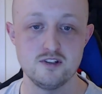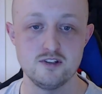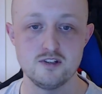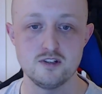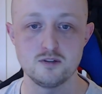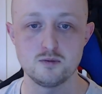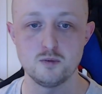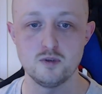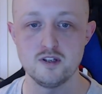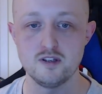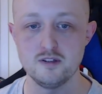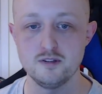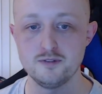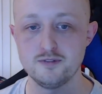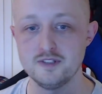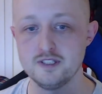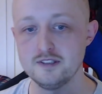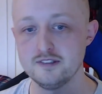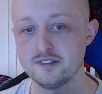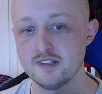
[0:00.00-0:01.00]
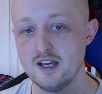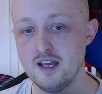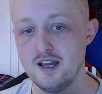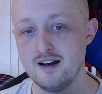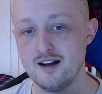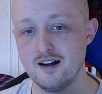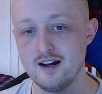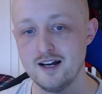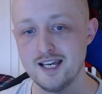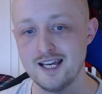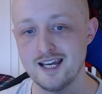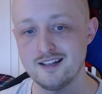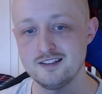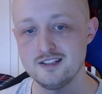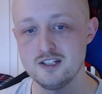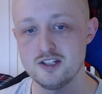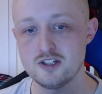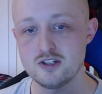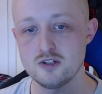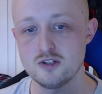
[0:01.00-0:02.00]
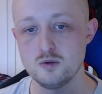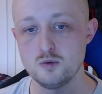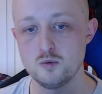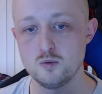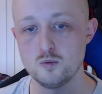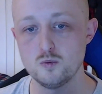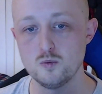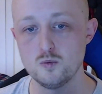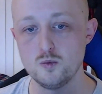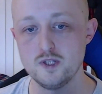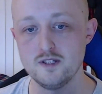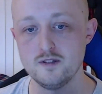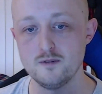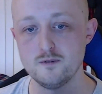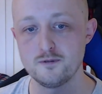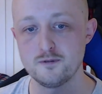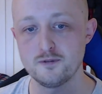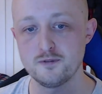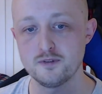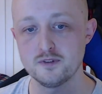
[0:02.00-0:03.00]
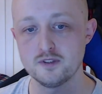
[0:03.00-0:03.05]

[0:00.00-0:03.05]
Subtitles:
one of those things. I had an issue with